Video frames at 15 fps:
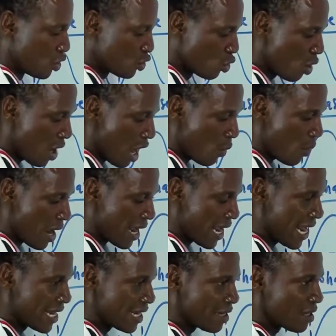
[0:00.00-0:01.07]
So our
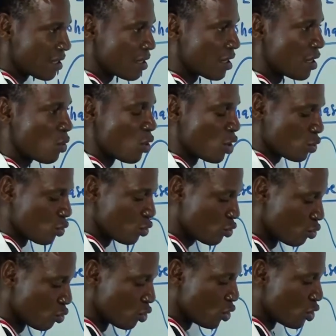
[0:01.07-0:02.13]
n equal to
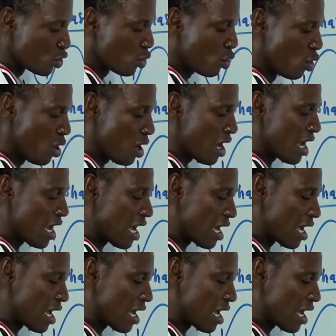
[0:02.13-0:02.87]
2. So